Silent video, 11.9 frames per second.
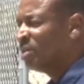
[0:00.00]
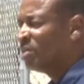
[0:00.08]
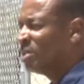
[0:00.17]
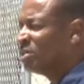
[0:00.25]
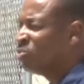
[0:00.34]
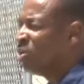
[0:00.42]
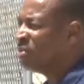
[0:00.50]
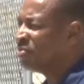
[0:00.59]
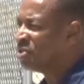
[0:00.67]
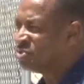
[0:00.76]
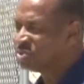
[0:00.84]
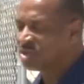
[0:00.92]
This is one of
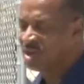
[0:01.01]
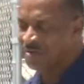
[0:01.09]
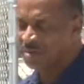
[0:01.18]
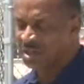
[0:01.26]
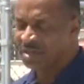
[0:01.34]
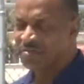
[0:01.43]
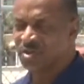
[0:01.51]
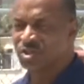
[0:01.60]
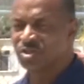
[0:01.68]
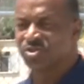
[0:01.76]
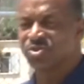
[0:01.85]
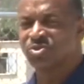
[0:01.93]
the U S government
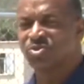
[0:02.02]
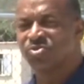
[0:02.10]
envisioned to